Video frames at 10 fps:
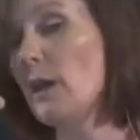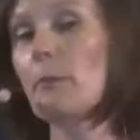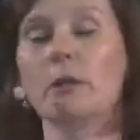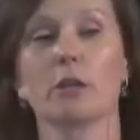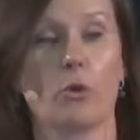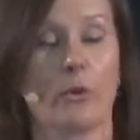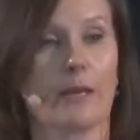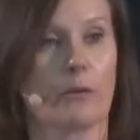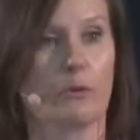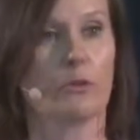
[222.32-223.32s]
But a
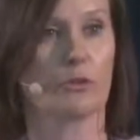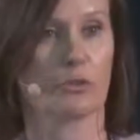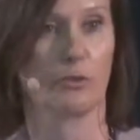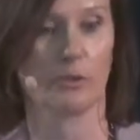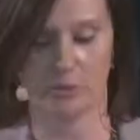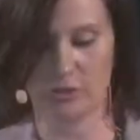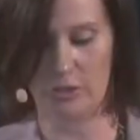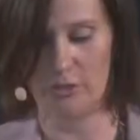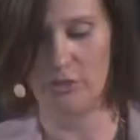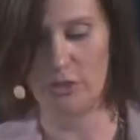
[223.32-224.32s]
quick Google
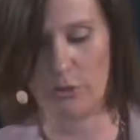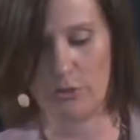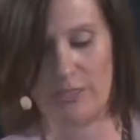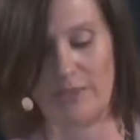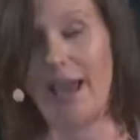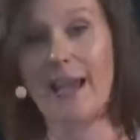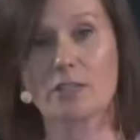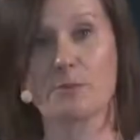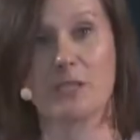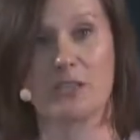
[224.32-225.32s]
search shows that
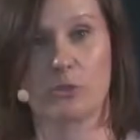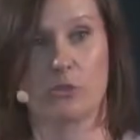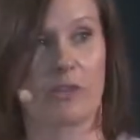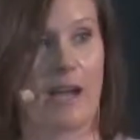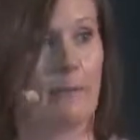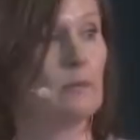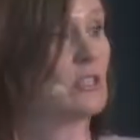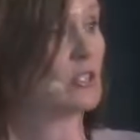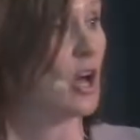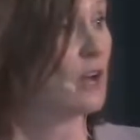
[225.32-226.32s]
exponential time
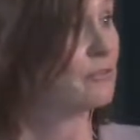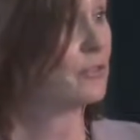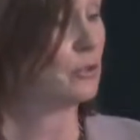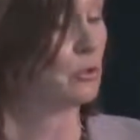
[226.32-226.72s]
is often